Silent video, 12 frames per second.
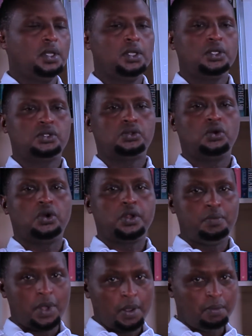So
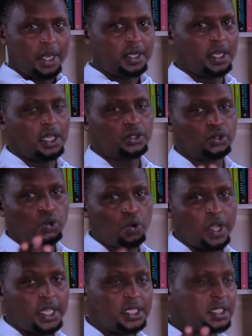remember, there are two
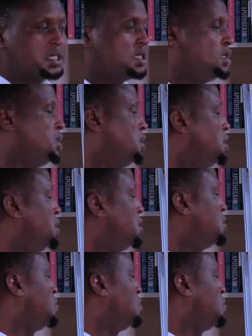ways to